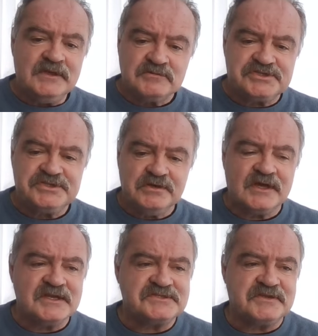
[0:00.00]
You know,
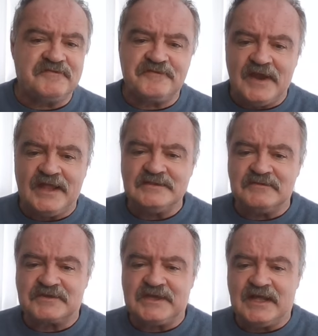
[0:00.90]
sugar is the
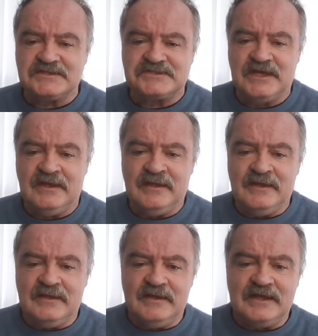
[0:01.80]
friend of cancer.
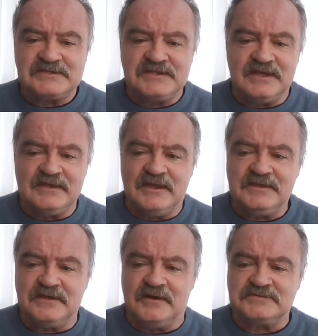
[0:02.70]
It's the,
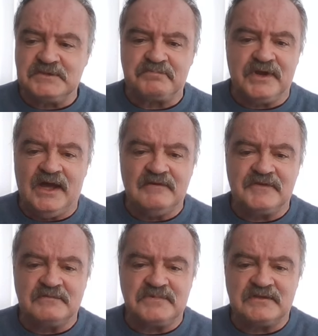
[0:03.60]
you know,
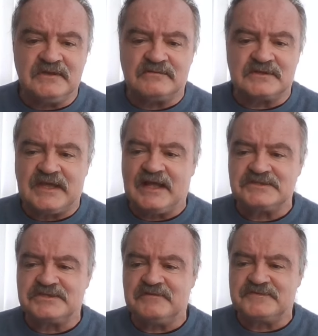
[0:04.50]
deprive, you know, the
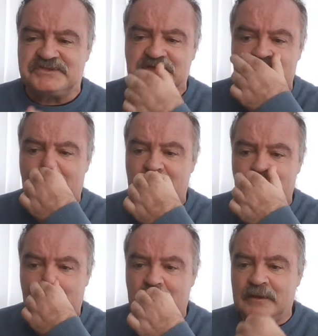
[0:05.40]
cancer of
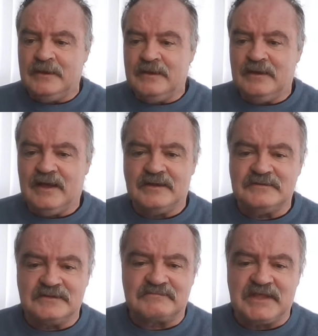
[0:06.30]
sugar,
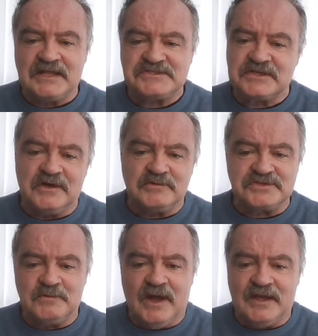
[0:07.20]
and your cancer
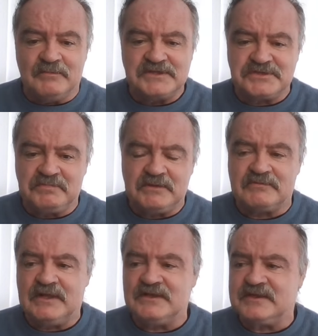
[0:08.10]
goes away. I mean, some
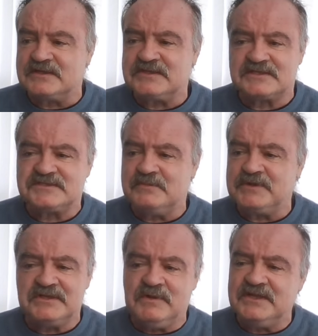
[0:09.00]
people really think it's that
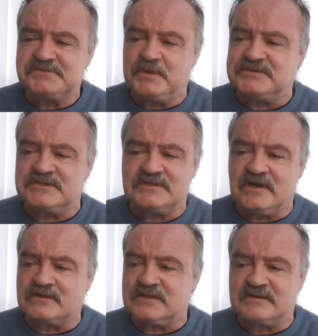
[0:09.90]
simple. Well, I spoke to the
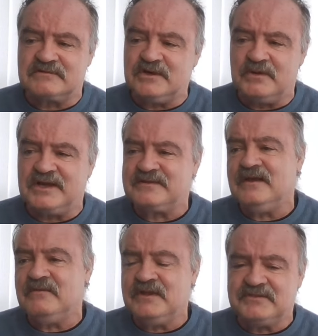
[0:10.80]
doctor.
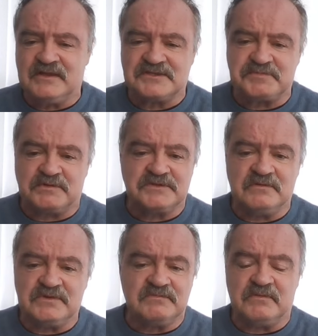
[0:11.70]
I think I spoke
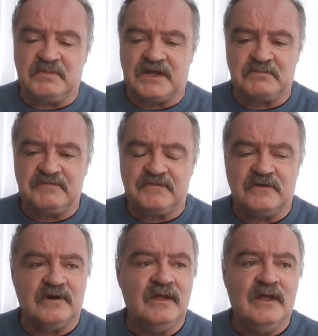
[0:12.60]
to him about it
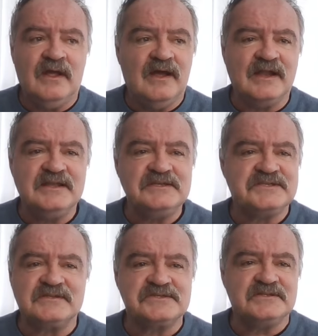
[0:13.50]
before. And he
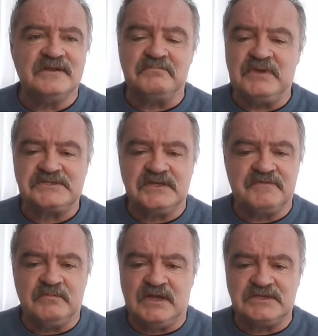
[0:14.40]
said there's a lot of
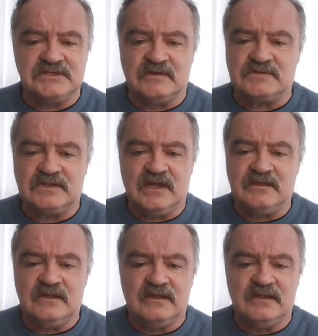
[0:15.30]
misinformation out there.